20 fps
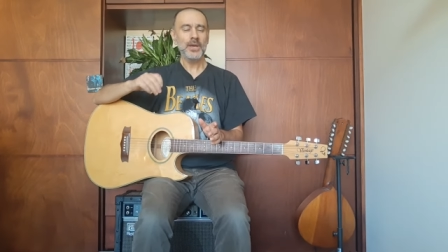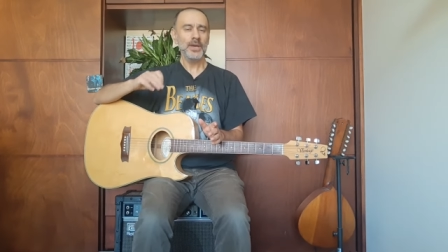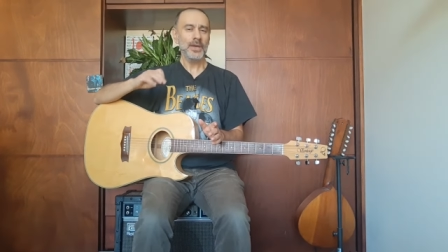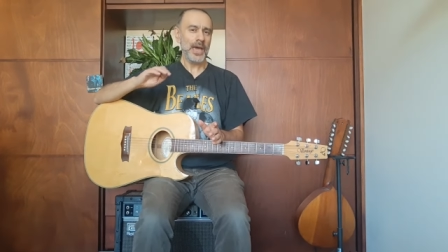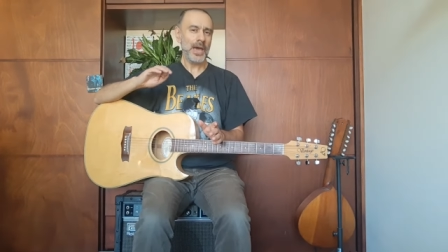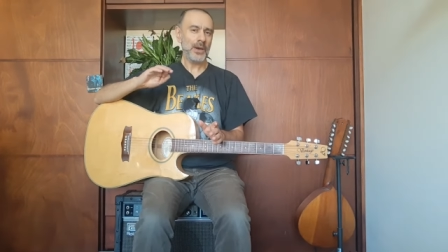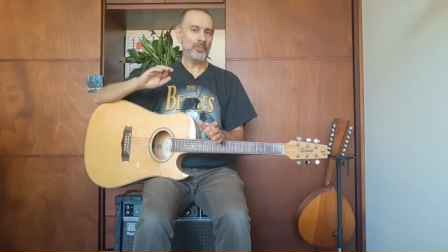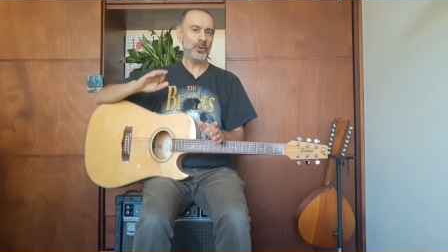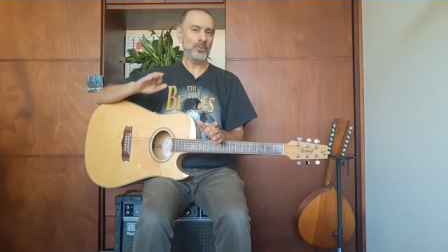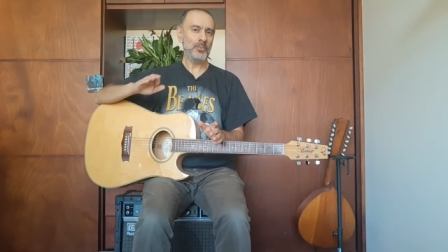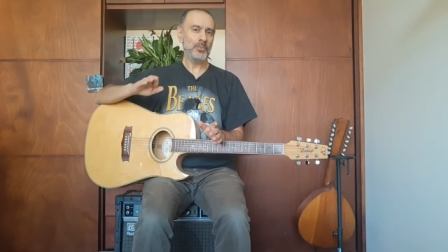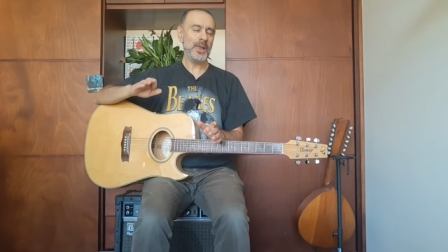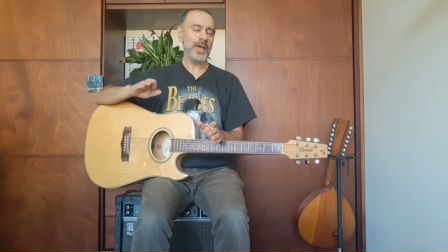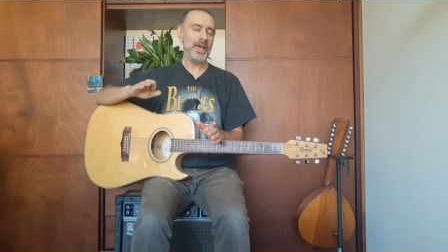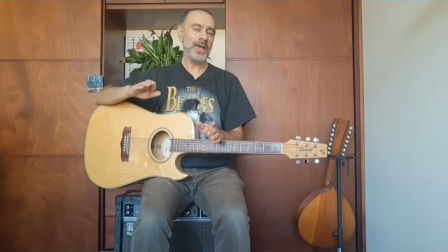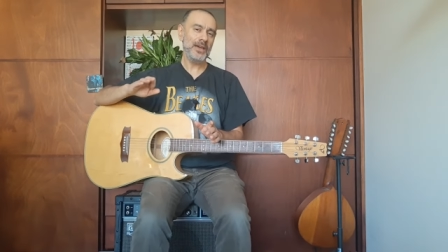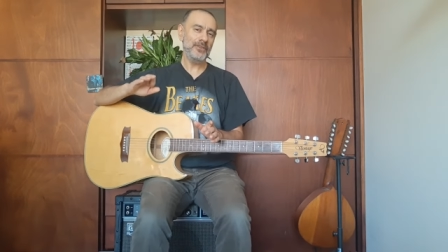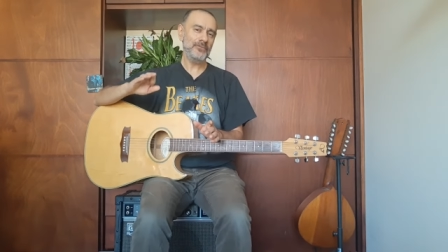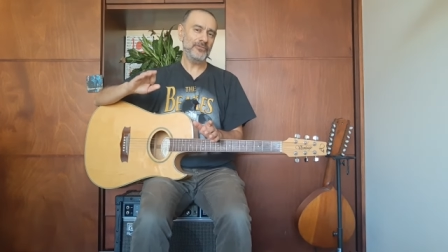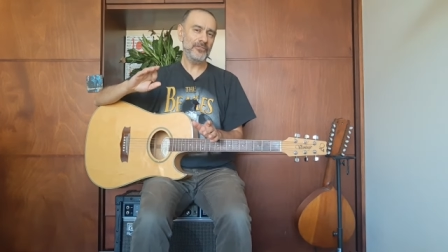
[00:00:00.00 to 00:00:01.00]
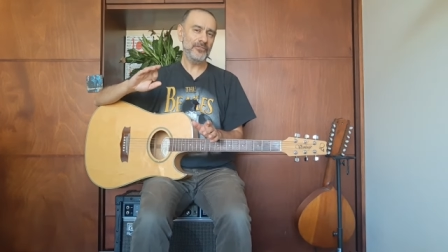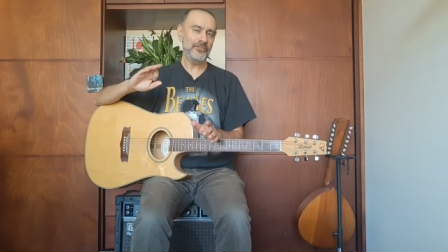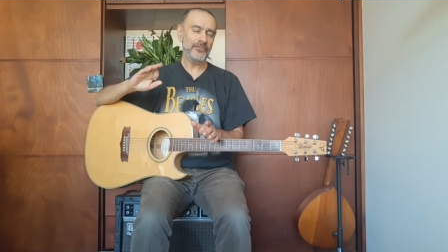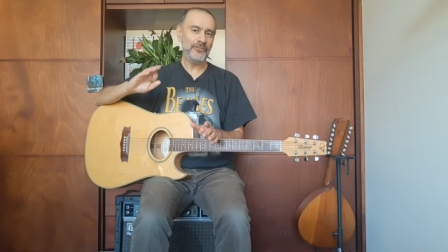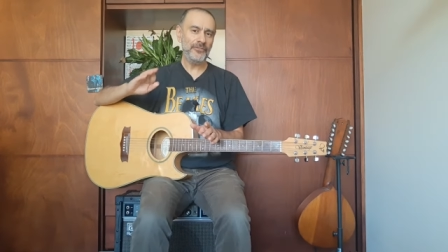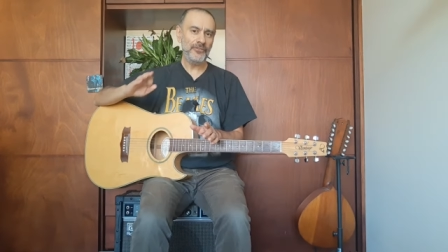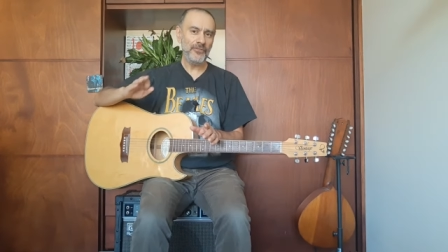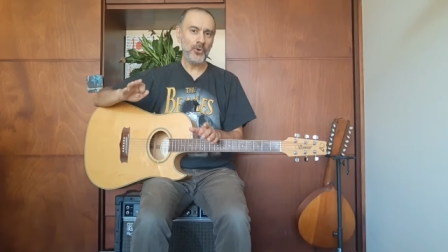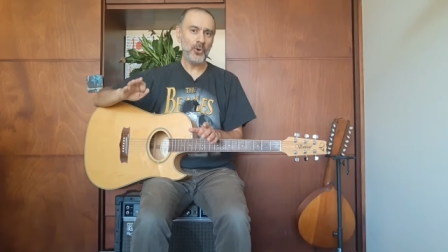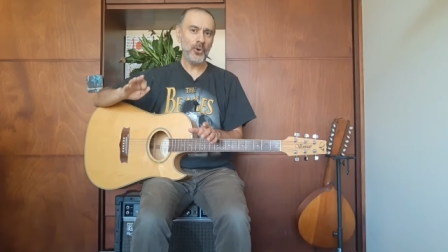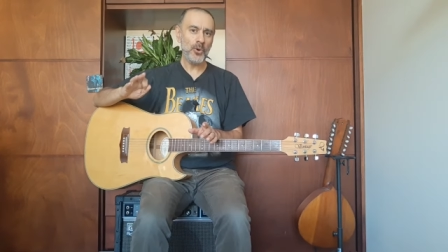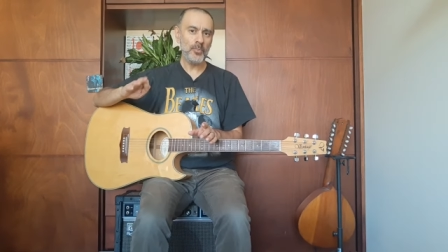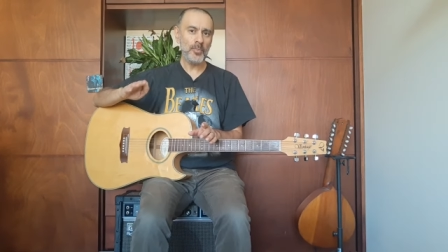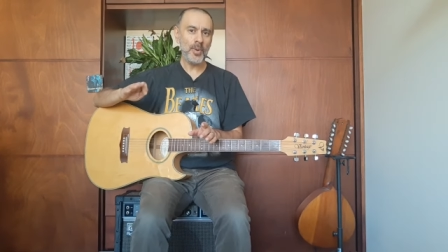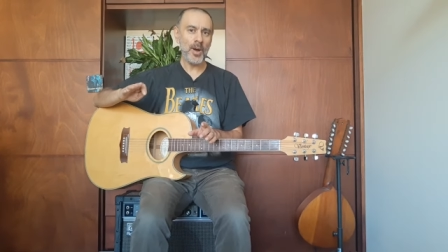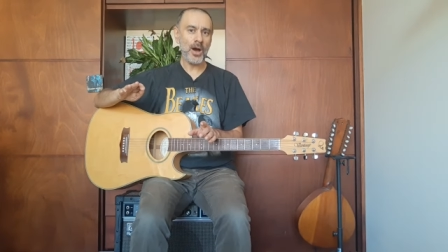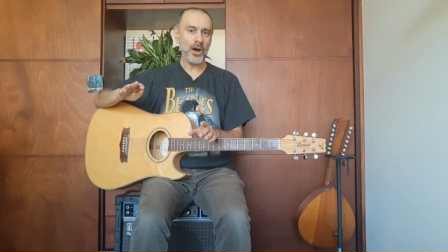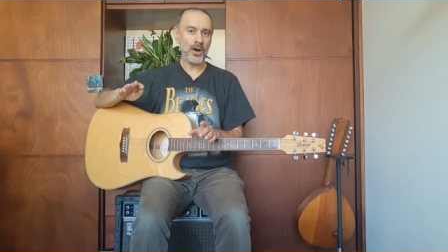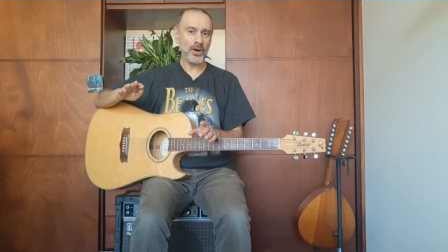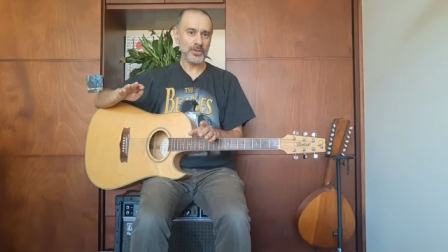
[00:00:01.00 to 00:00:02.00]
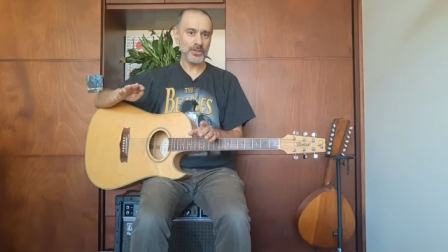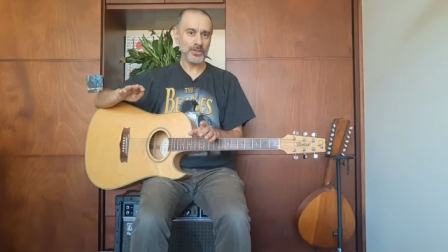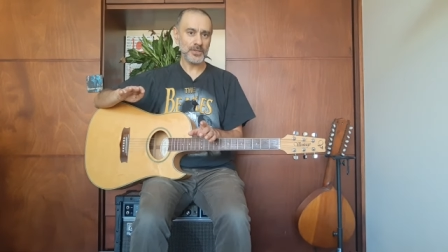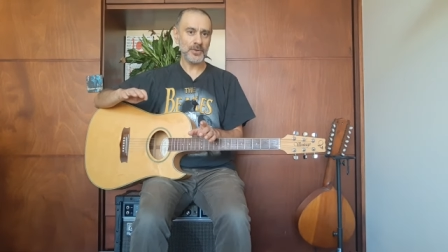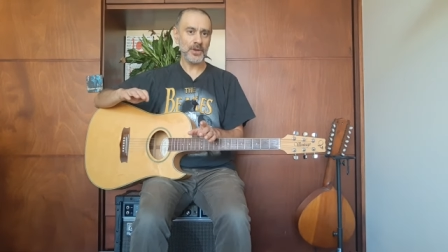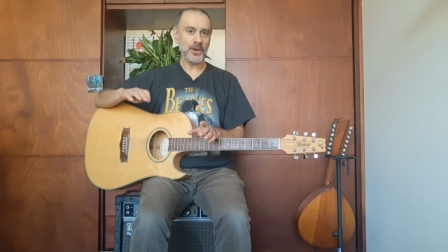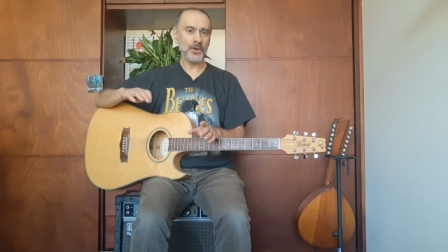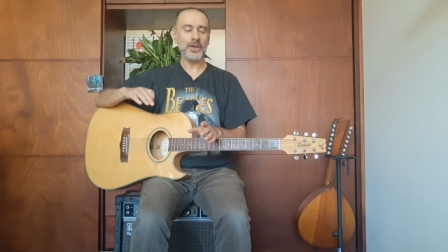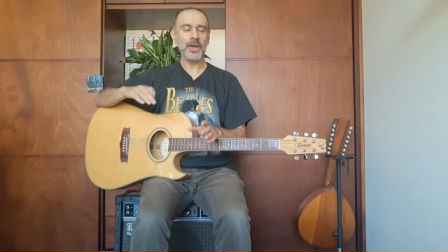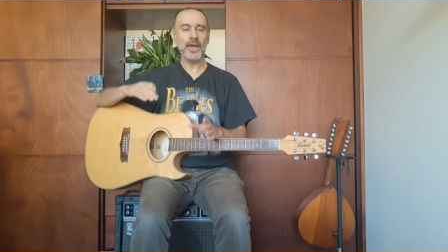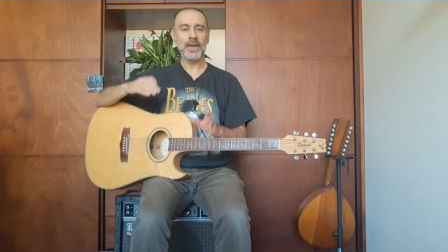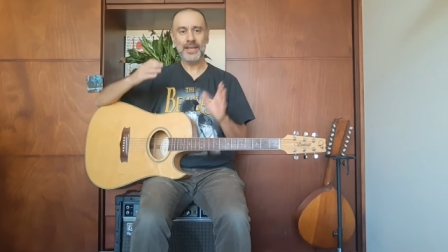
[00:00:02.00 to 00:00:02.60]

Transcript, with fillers: and we'll play it for four bars, okay?